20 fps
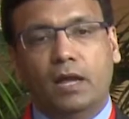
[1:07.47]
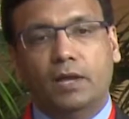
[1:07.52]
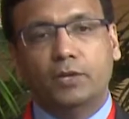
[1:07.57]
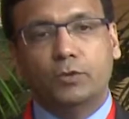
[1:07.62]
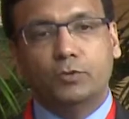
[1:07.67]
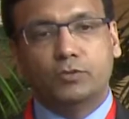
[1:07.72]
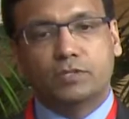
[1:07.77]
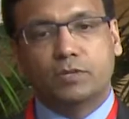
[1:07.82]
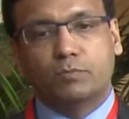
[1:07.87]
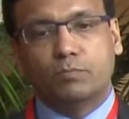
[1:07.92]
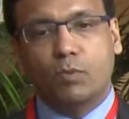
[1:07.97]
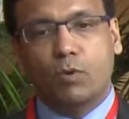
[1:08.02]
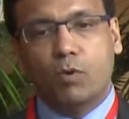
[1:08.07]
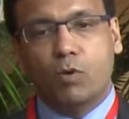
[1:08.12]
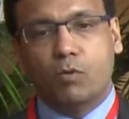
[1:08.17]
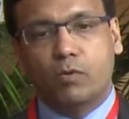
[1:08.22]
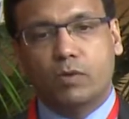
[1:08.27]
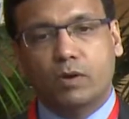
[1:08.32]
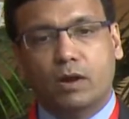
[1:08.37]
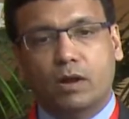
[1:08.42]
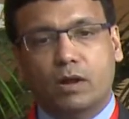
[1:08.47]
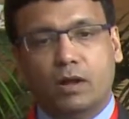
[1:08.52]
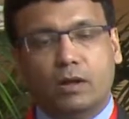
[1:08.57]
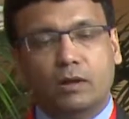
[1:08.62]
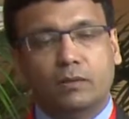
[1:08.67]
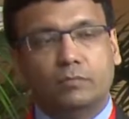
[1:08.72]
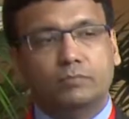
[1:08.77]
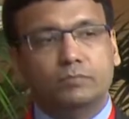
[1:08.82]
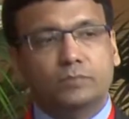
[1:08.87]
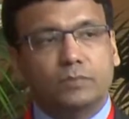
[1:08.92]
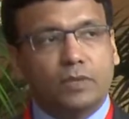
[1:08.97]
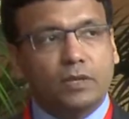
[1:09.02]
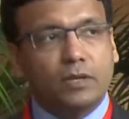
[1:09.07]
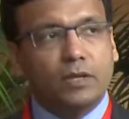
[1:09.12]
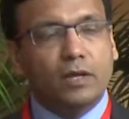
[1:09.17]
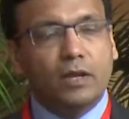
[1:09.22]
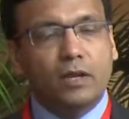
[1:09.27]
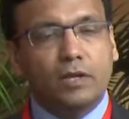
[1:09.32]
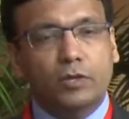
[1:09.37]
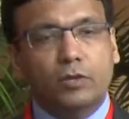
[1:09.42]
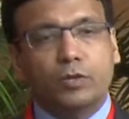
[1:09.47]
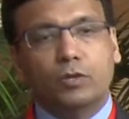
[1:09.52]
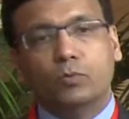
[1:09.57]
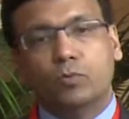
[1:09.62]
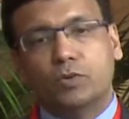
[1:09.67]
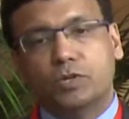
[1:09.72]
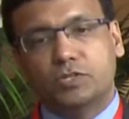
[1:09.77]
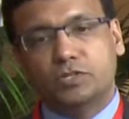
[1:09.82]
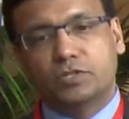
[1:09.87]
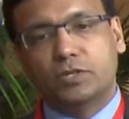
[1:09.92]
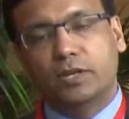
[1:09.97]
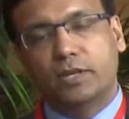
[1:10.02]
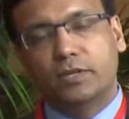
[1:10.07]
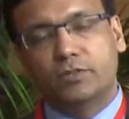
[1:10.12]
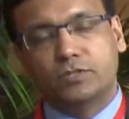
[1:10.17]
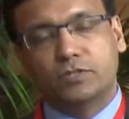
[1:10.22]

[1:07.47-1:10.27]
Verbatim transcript: use it more universally?